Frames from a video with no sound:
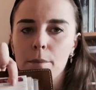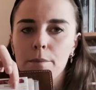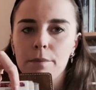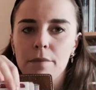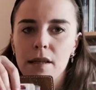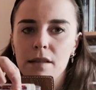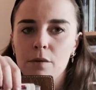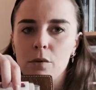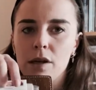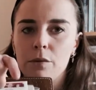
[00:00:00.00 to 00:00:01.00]
This is
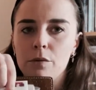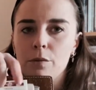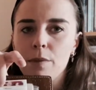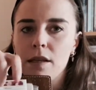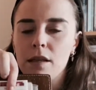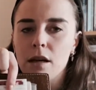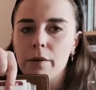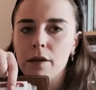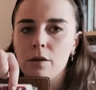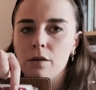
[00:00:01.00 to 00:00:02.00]
what it will be
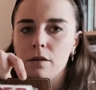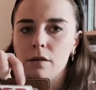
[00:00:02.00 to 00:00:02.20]
going